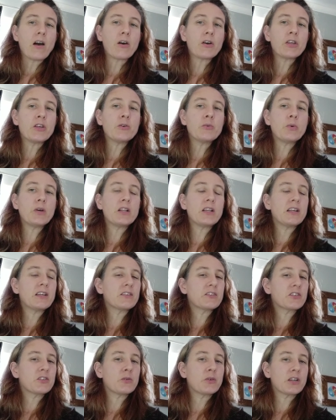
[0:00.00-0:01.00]
Are you
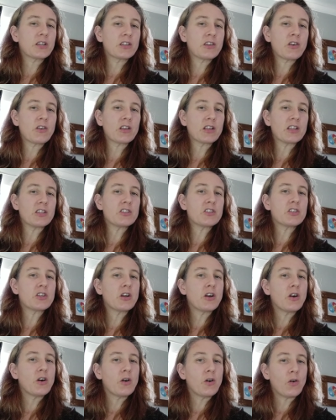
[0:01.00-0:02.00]
willing to acknowledge
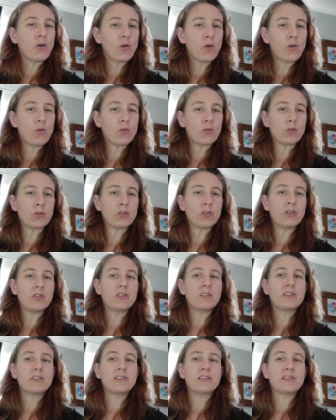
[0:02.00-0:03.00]
all
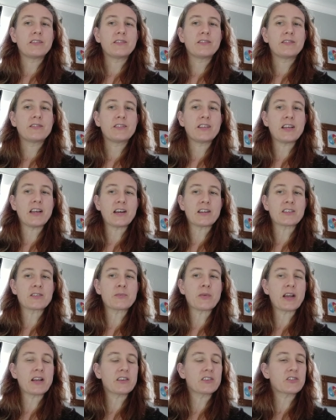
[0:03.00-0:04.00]
the
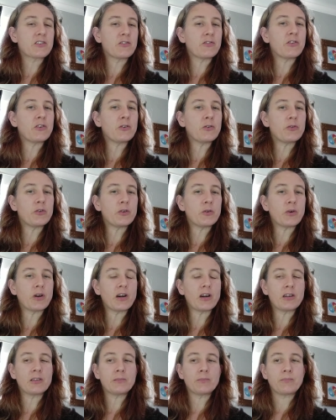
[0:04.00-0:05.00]
aspects of who you
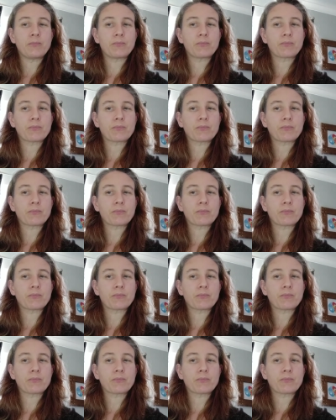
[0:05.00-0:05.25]
are,